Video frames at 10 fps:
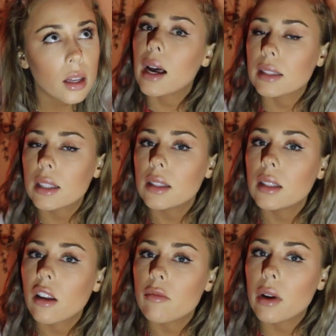I accidentally
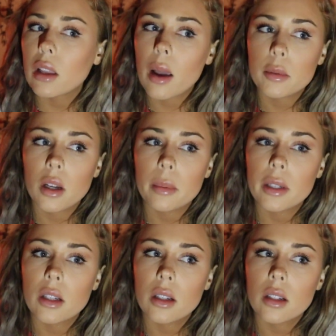left my laptop
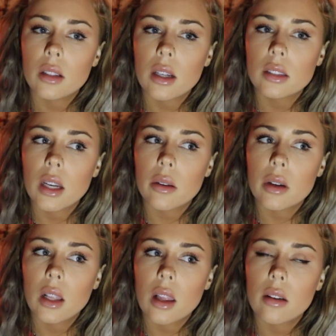here last night
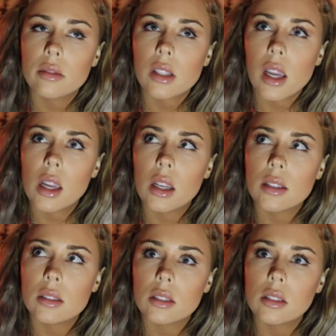when I left,
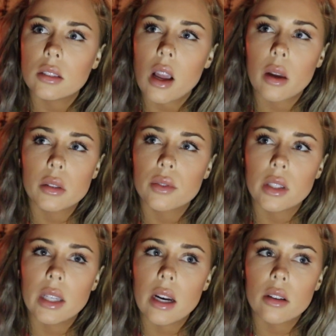and I was
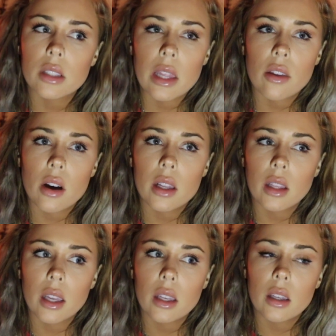freaking out because I thought,
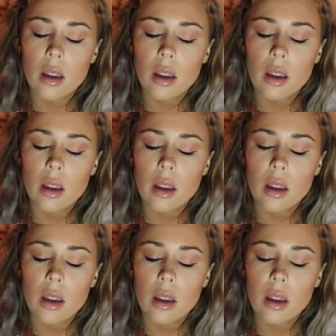like,